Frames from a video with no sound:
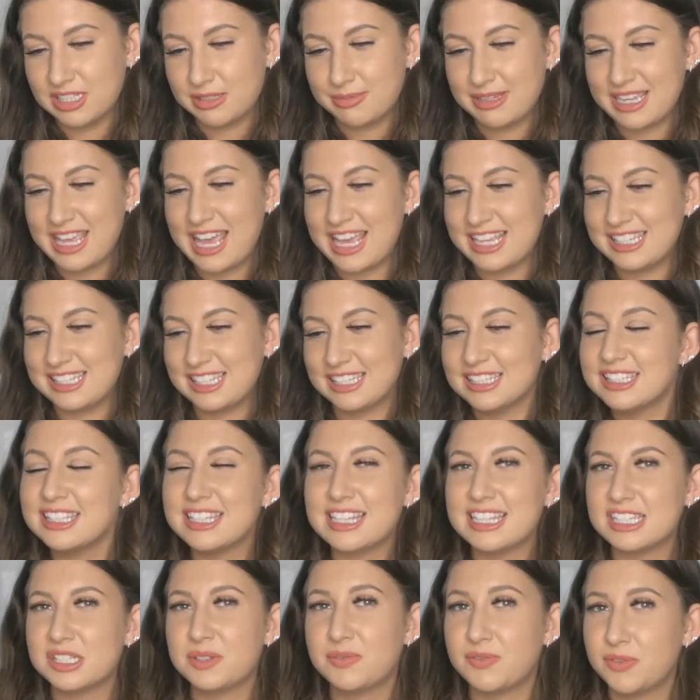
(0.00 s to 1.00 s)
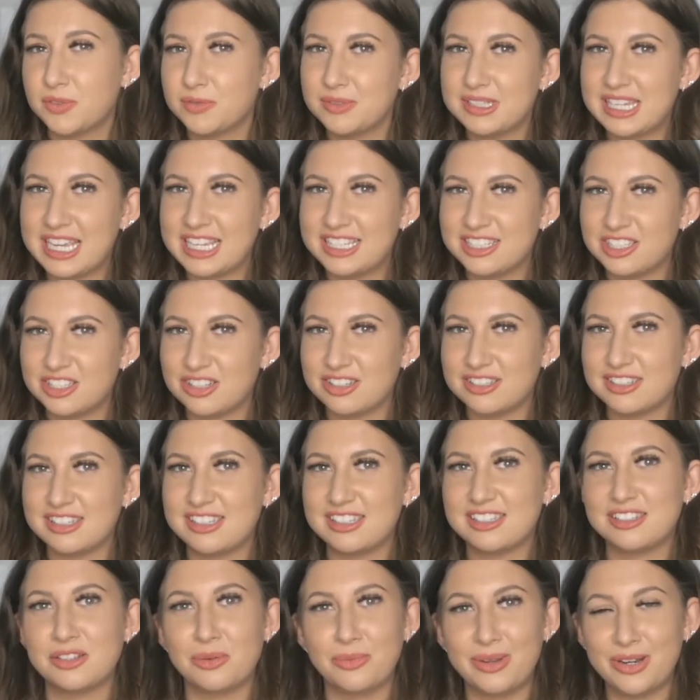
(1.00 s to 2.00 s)
But yeah, it there's 14 chances
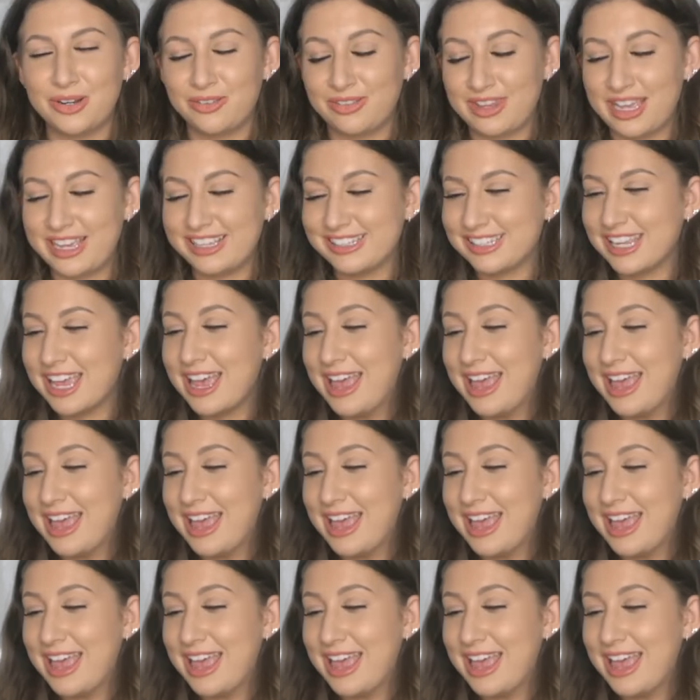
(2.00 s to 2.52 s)
to win on these.